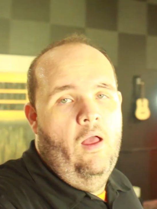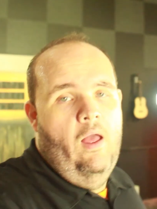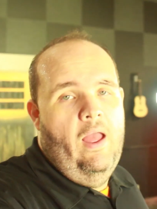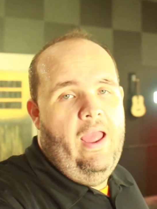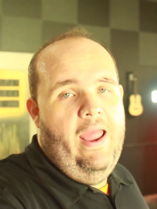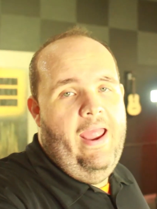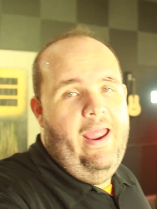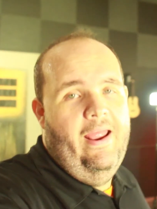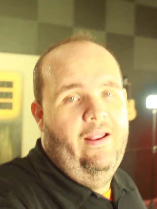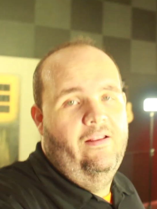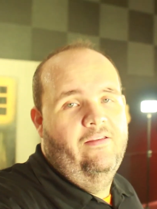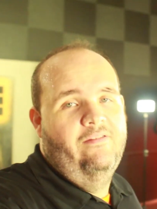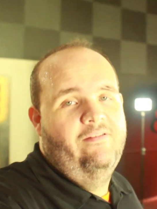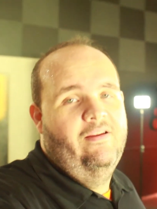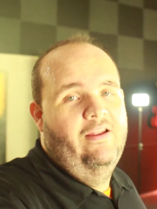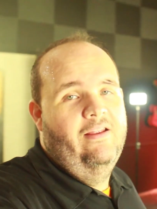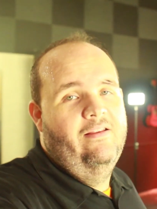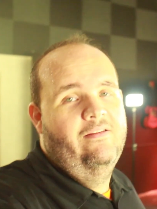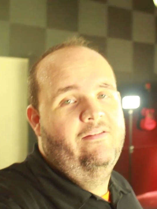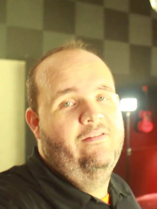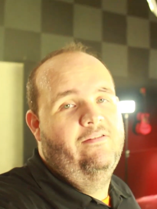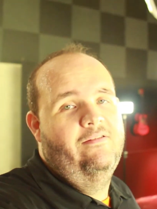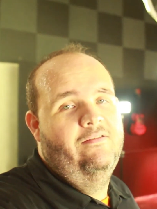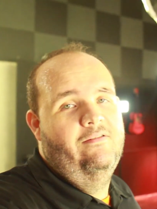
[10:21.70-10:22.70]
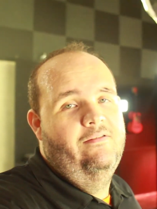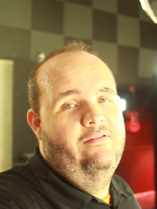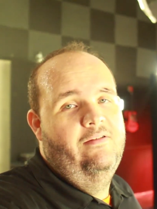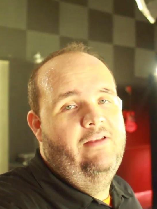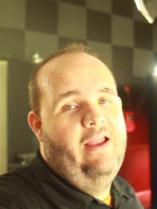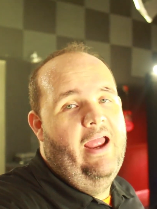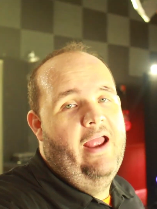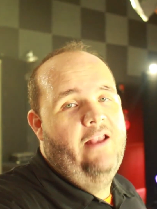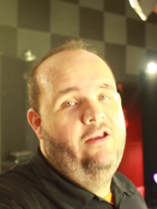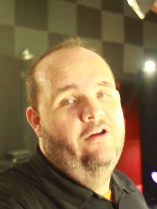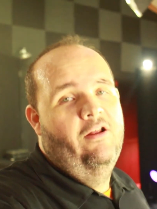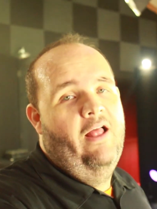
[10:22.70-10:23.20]
And since
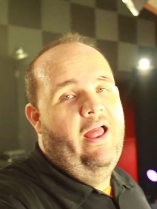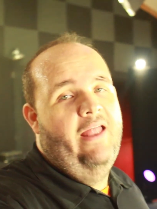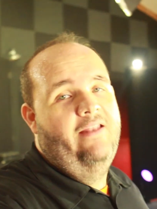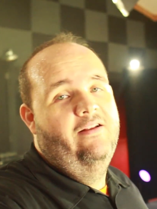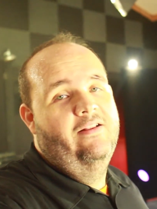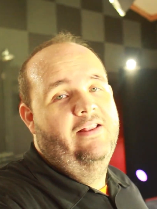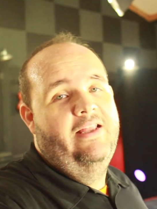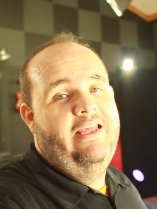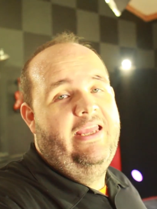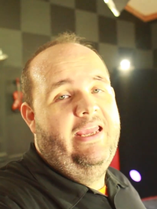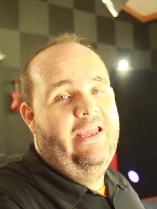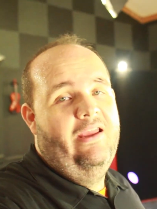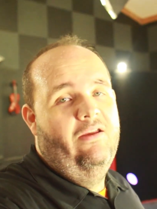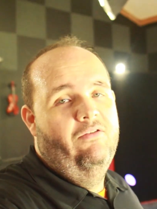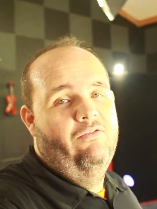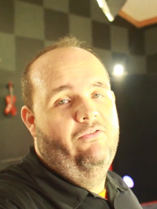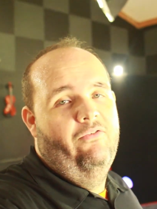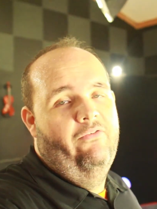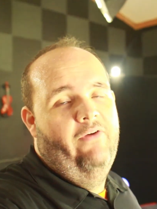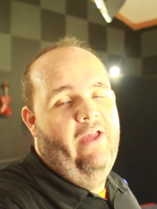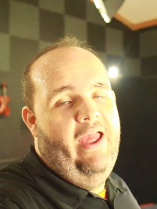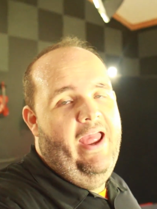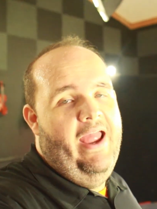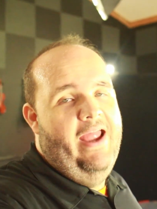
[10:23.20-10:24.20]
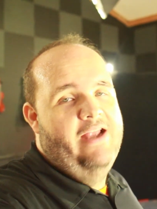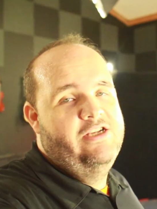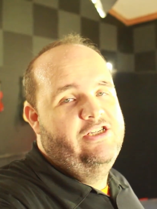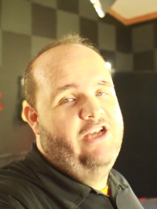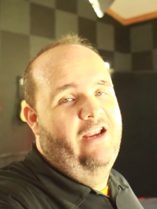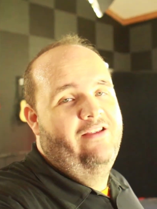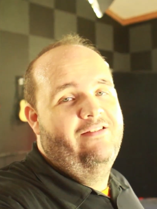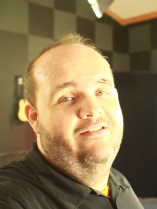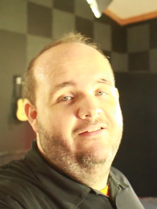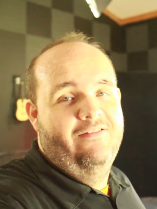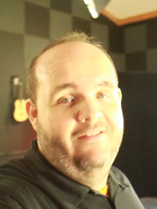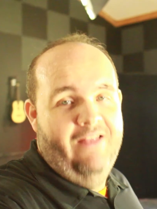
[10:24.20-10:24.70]
Daniel had to leave and
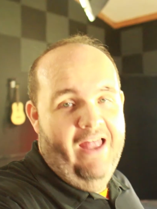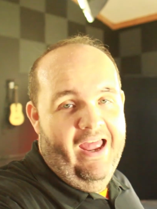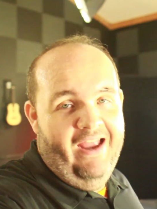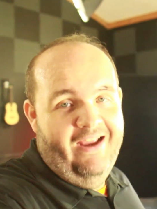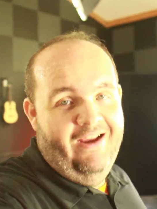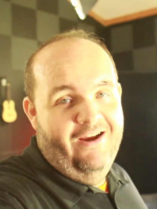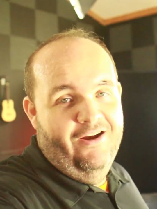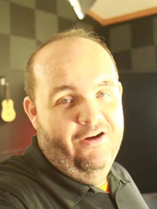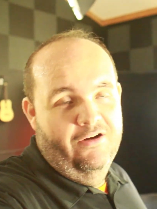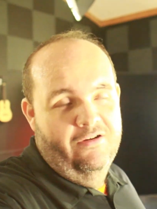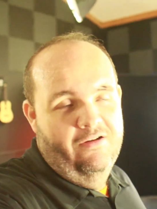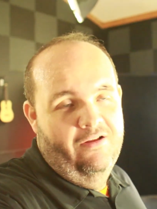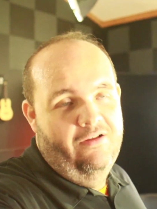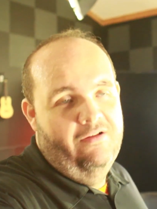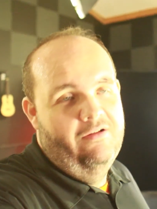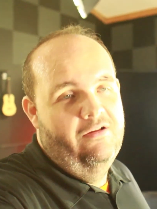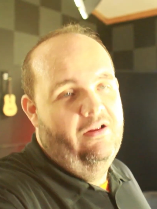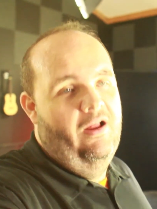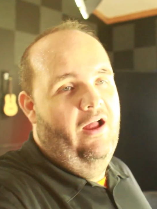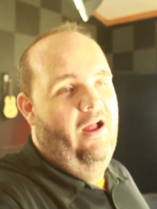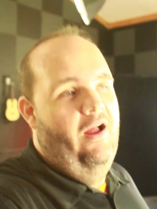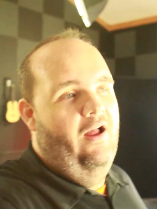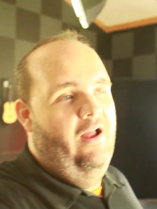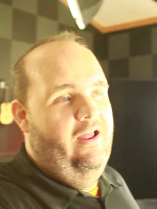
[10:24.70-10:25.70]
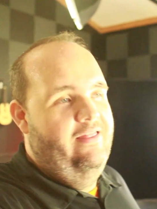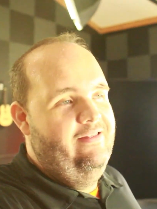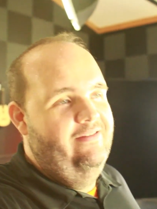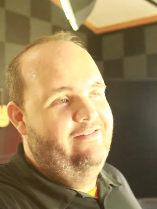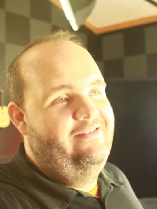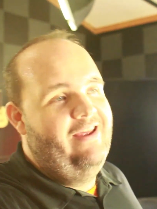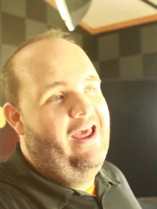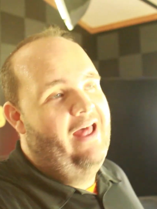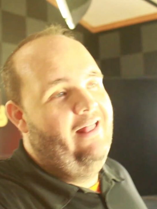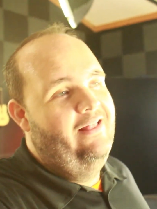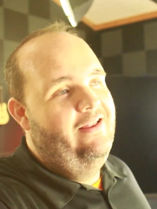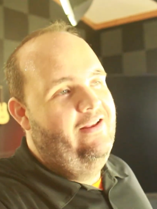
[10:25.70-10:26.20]
Jason's not here, and the
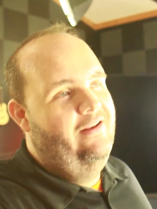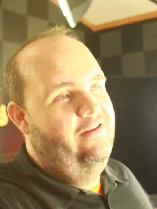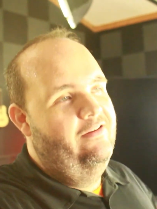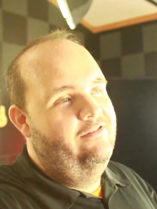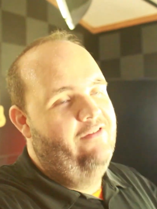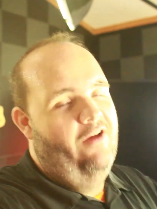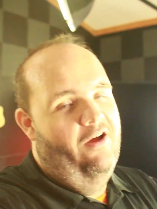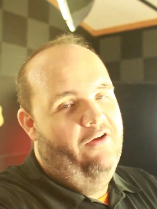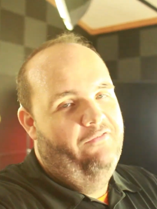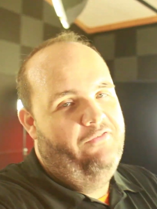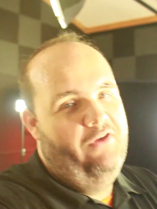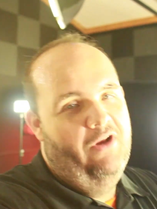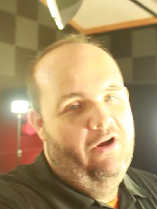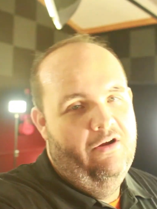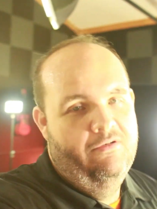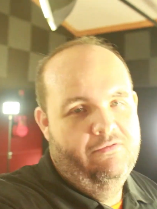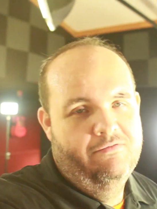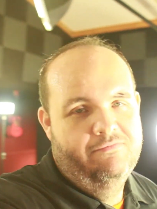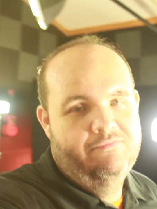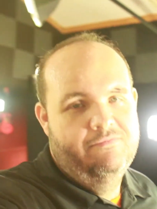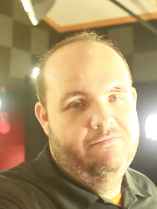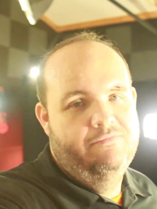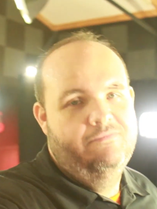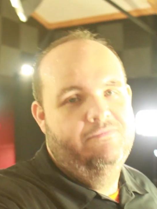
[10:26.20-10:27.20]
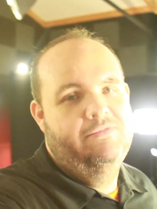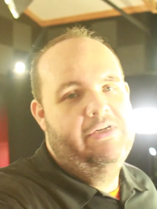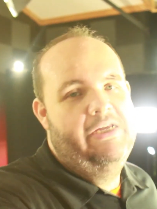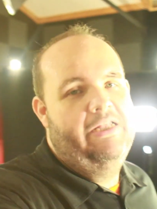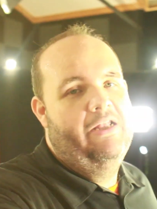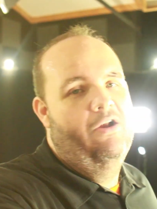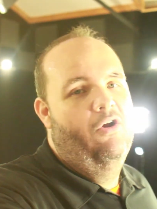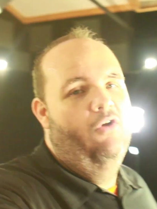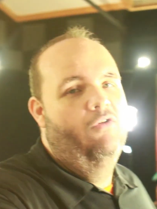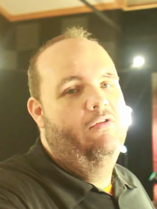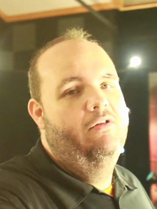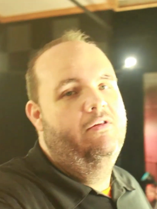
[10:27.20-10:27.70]
talent is off, in
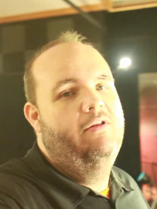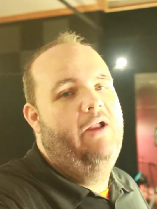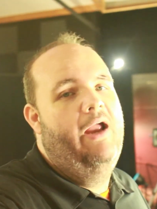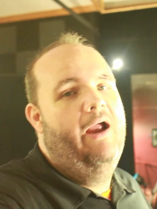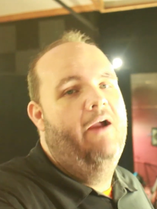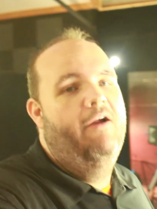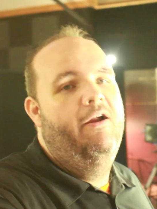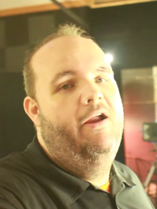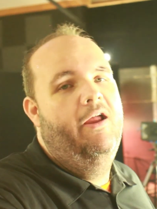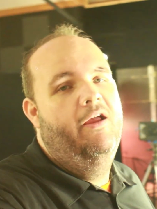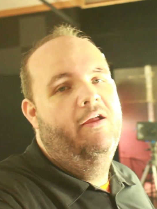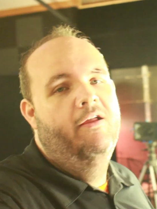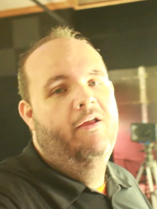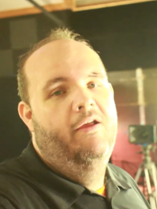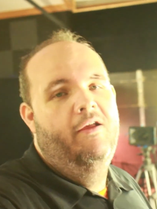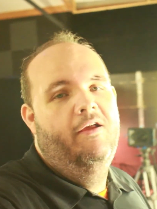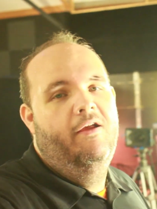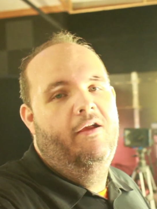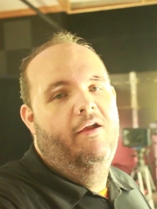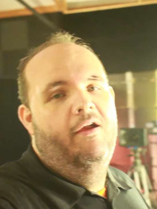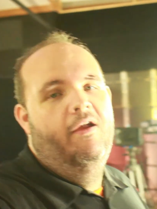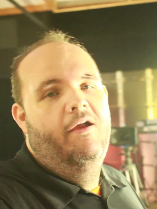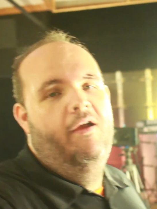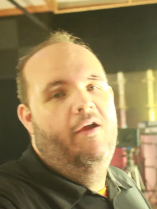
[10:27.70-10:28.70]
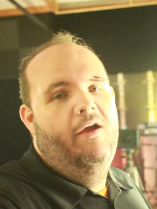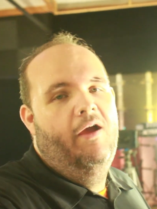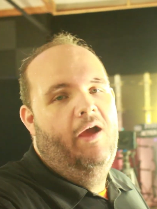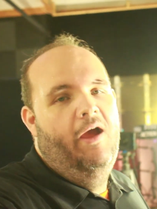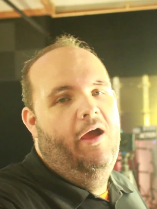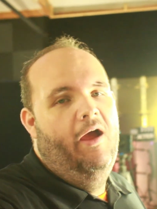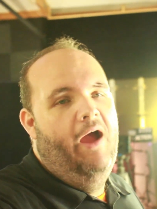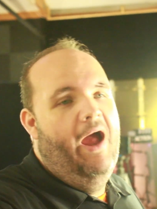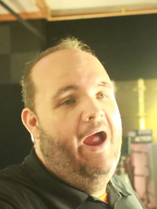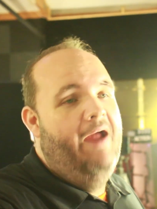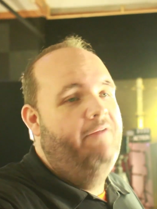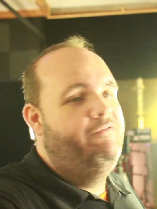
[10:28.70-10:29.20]
their own area,
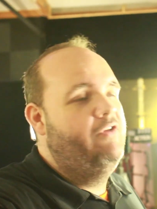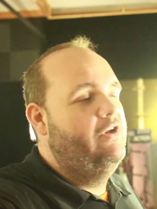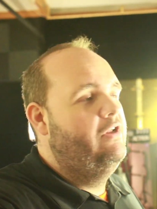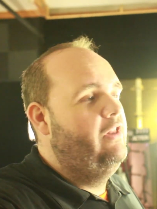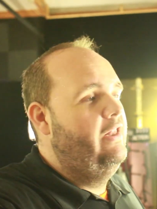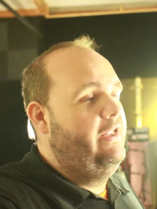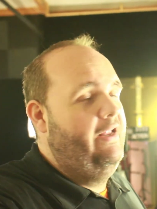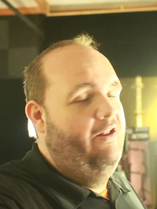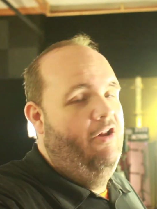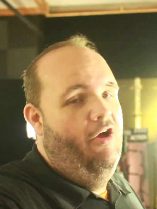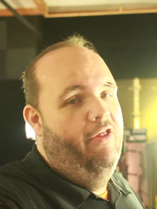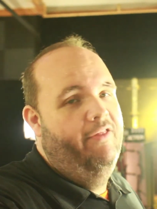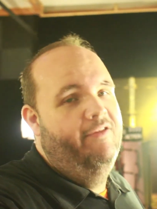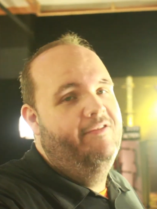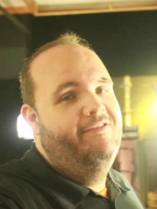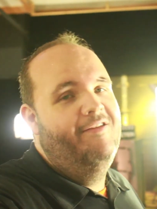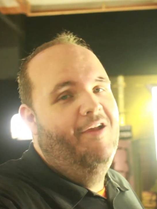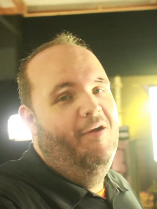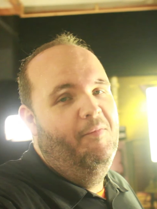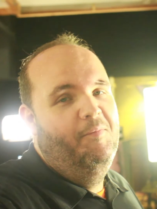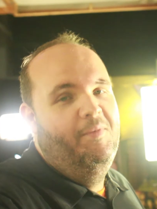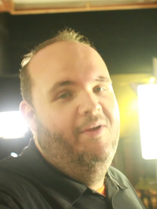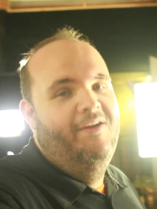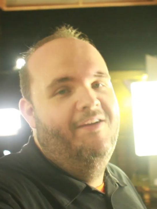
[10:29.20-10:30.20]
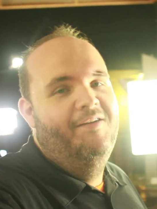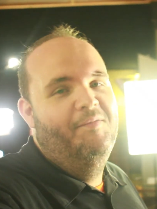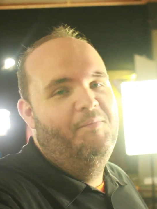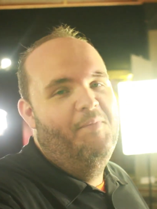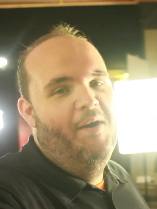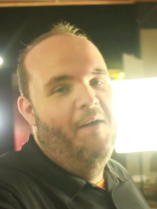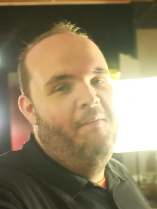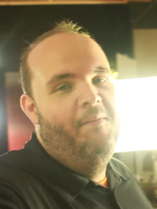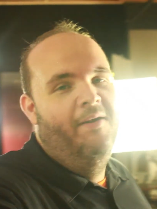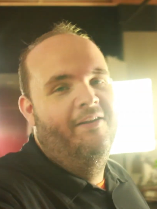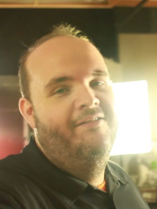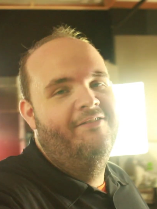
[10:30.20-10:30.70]
I have to clean all this up
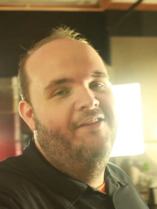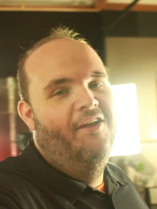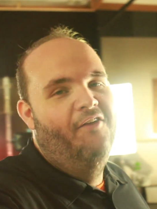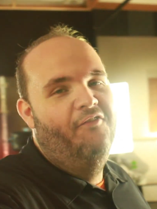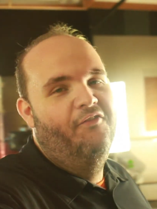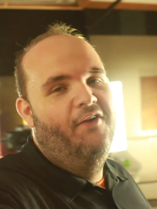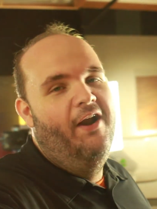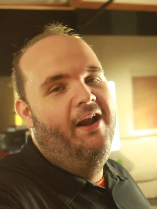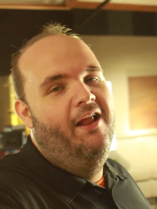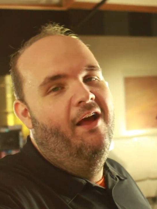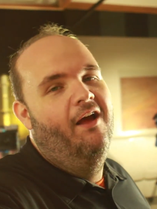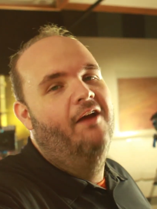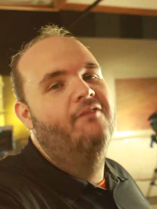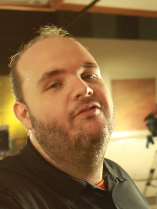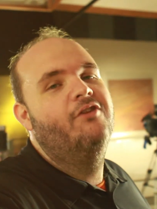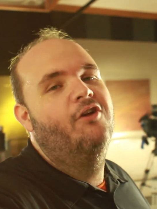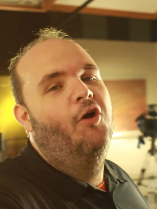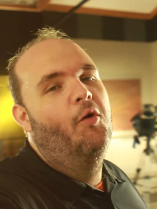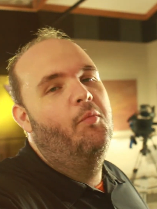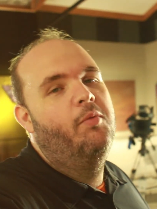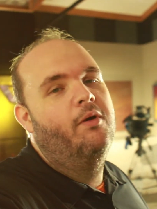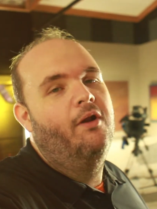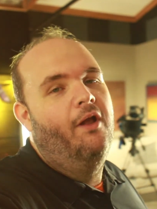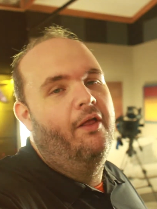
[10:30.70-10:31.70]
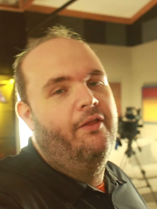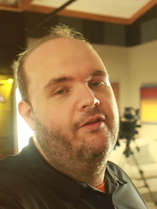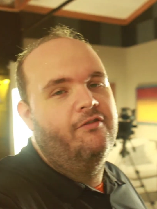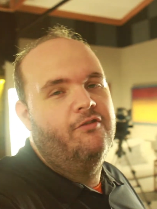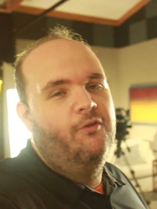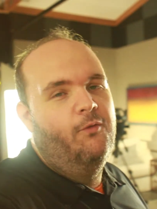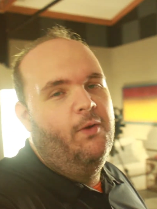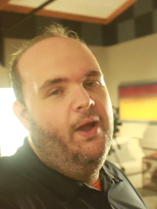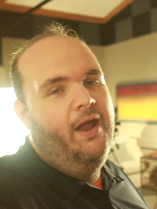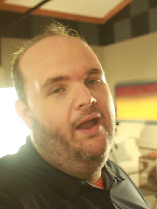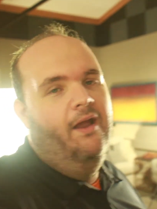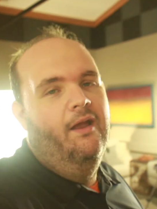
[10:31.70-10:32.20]
by myself right now. I have to go put all this
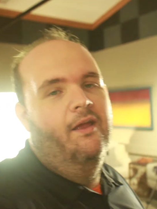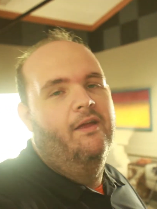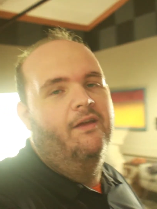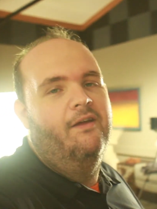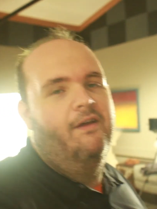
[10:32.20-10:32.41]
away.